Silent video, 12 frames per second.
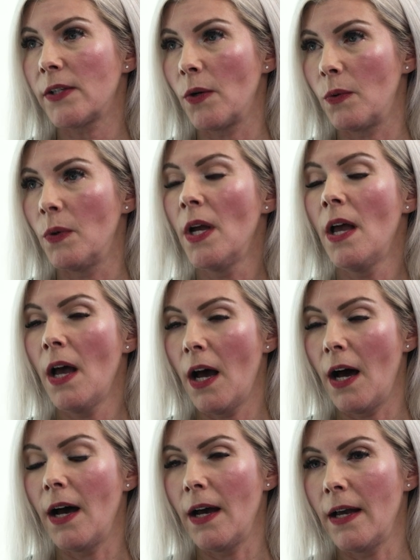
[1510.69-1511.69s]
So
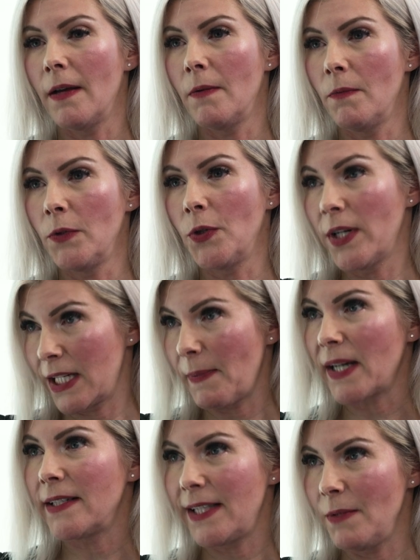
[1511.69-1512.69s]
you can
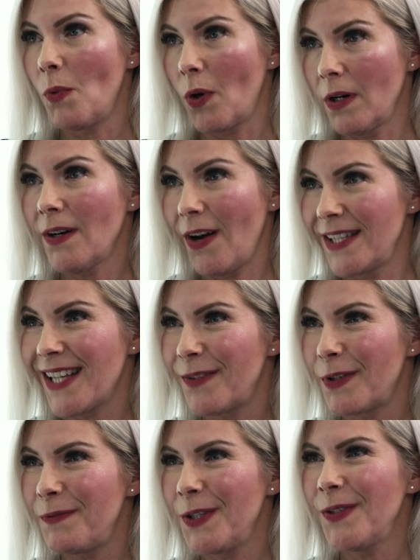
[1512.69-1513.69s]
expect to see more
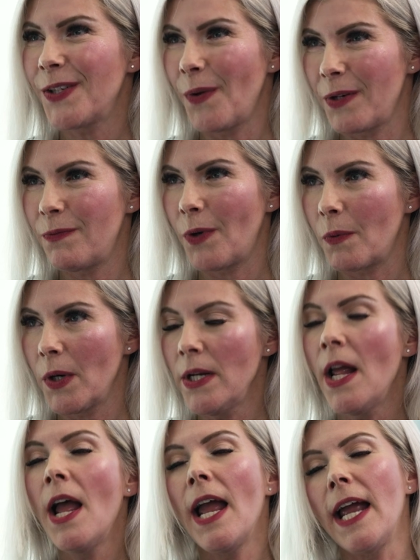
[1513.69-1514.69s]
on-site reviews going forward.